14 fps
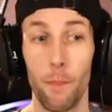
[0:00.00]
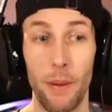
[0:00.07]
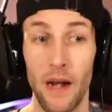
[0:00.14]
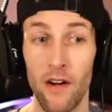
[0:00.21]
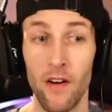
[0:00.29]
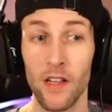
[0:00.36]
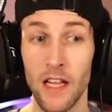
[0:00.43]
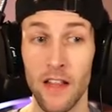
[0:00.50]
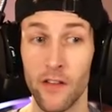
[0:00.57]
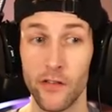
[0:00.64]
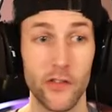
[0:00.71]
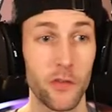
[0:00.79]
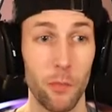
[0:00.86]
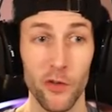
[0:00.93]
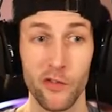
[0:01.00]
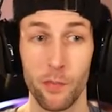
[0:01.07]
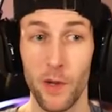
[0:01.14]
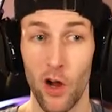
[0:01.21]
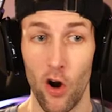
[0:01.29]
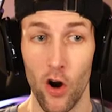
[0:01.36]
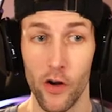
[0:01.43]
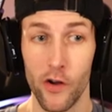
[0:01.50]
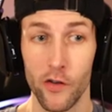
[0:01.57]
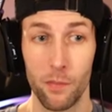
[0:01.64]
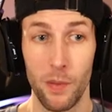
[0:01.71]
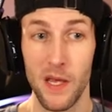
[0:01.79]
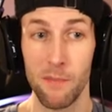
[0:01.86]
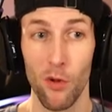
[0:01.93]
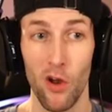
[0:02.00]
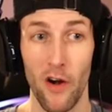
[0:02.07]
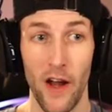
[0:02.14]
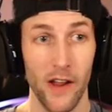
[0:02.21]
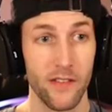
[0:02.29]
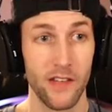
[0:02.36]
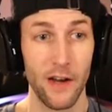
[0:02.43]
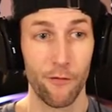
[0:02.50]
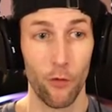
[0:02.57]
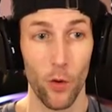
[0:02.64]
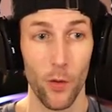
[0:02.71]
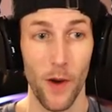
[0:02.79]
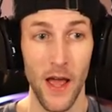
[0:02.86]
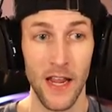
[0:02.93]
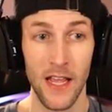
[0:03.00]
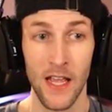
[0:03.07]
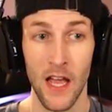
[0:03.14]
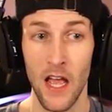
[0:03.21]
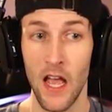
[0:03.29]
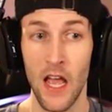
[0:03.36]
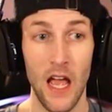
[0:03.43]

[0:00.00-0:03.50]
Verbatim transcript: Apparently this is supposed to be hard because people are asking if we're ready,